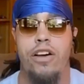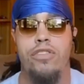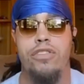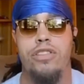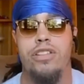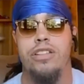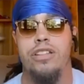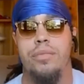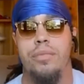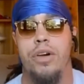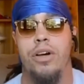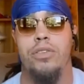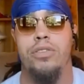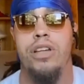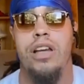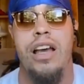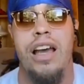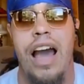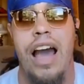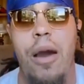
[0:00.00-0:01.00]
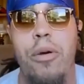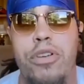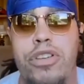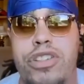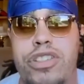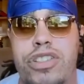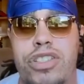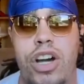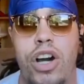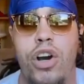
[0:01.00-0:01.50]
I
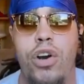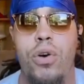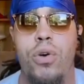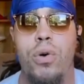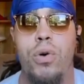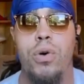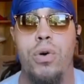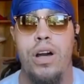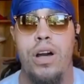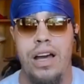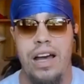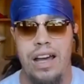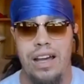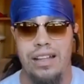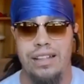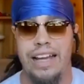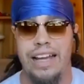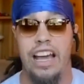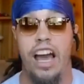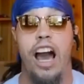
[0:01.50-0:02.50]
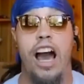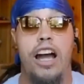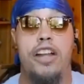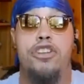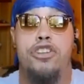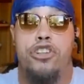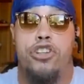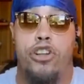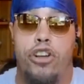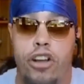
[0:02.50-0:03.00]
was so, like,
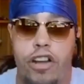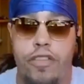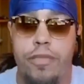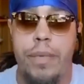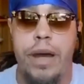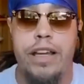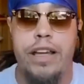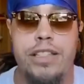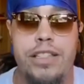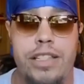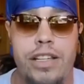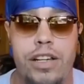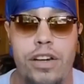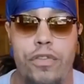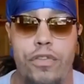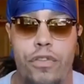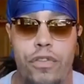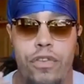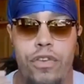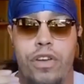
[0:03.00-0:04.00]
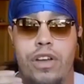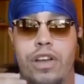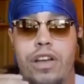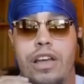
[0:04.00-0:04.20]
unsure of myself.